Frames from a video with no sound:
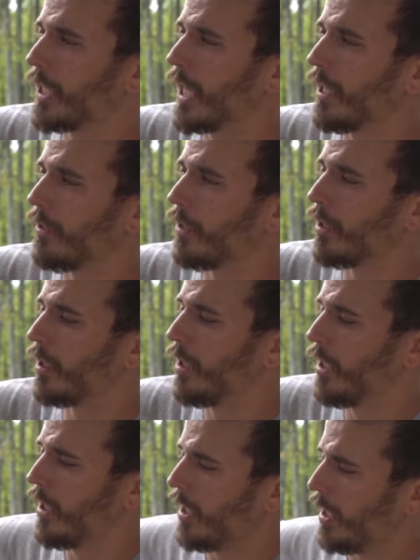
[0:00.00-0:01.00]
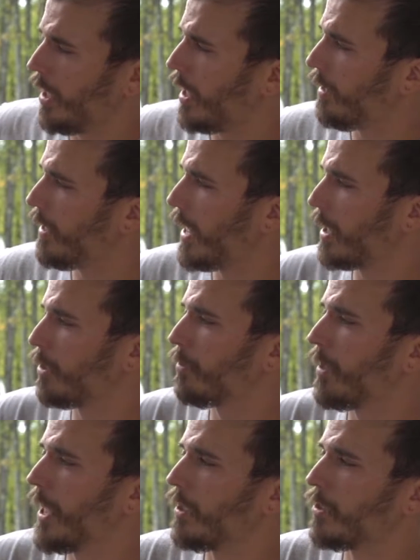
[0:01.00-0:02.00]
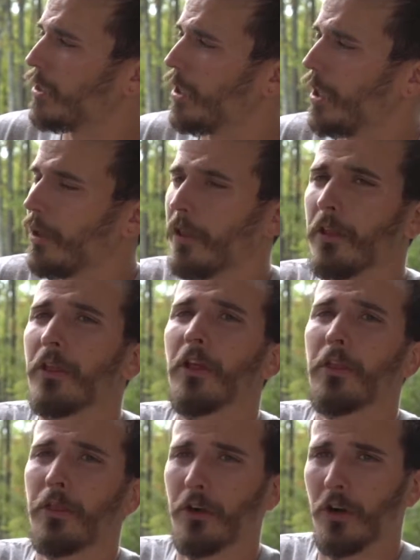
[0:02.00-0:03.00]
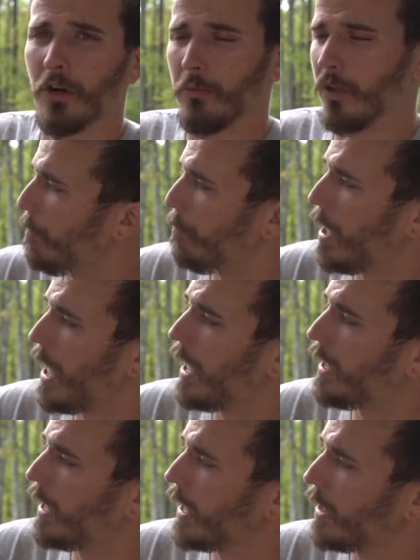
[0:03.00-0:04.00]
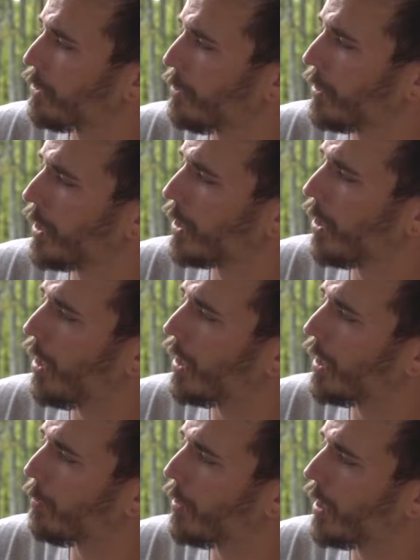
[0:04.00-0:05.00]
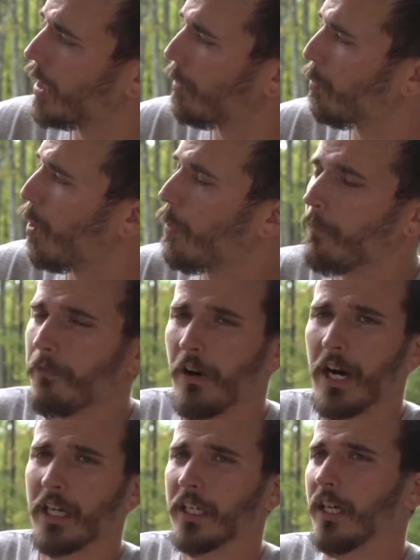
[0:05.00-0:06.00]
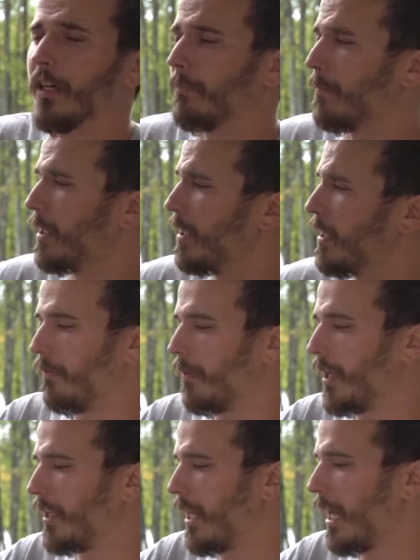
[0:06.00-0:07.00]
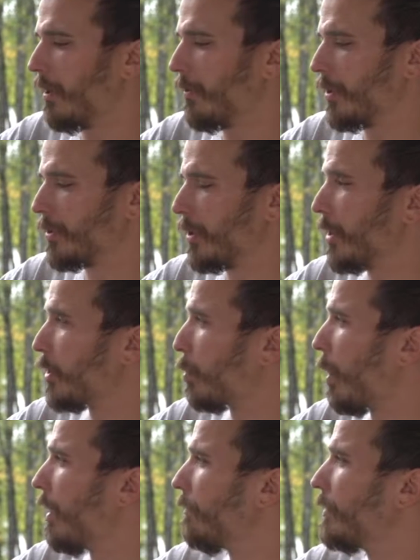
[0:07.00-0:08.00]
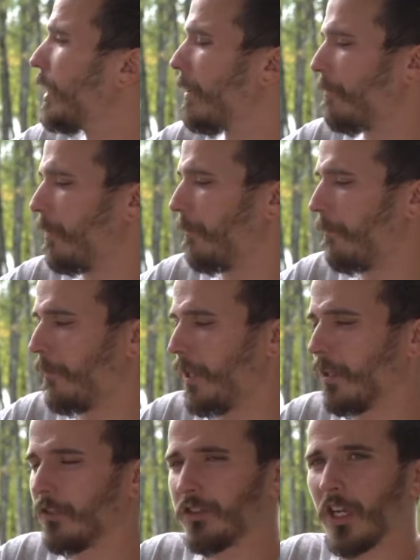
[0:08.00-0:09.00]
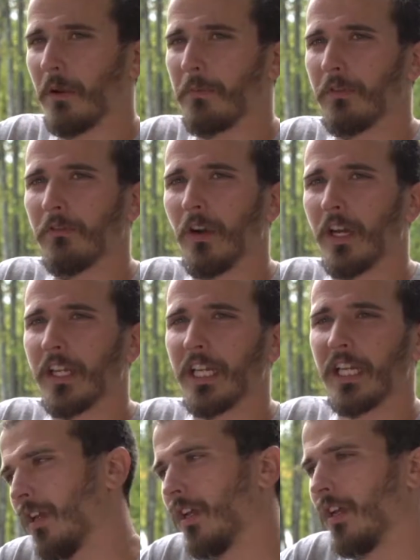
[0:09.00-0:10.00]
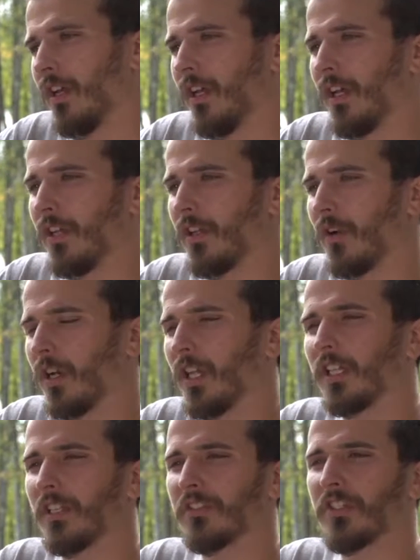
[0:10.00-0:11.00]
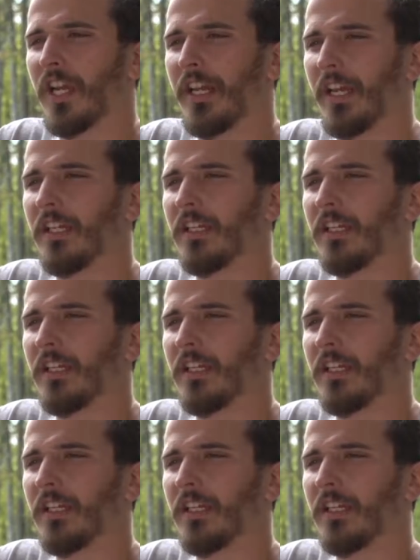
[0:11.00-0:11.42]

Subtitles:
together, and that creates the thermal bond, I guess you could call it, where it won't fog up. Right now there's 12 different fields up and running. I like to say